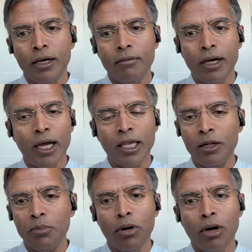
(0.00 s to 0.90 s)

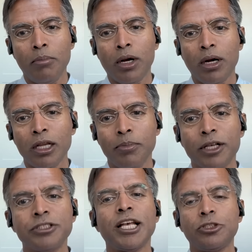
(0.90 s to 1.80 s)
high-yield bond market,
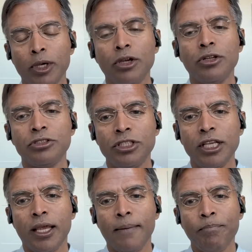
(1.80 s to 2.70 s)
because that's where you're going to
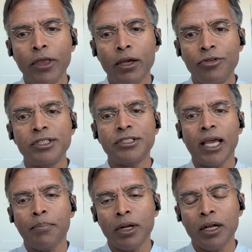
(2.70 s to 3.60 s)
see risk
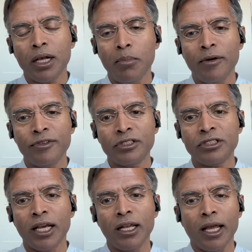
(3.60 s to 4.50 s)
capital come off the
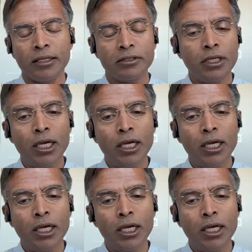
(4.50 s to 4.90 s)
sidelines.